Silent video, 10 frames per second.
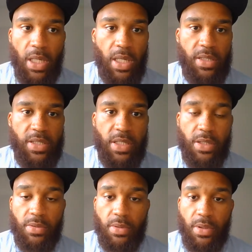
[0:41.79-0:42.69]

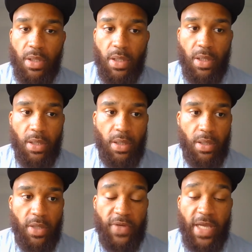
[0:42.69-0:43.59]
Also,
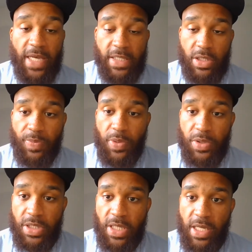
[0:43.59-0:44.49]
if you guys like to support
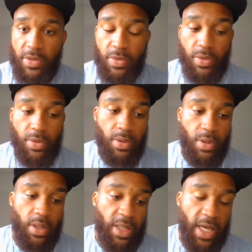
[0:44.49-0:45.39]
the channel,
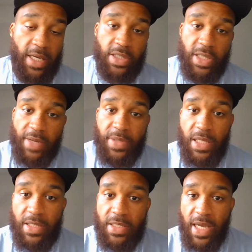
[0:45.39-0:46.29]
Cash App,
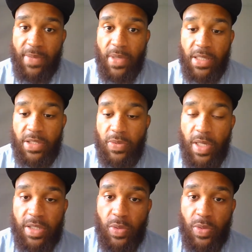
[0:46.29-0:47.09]
$MikeUS.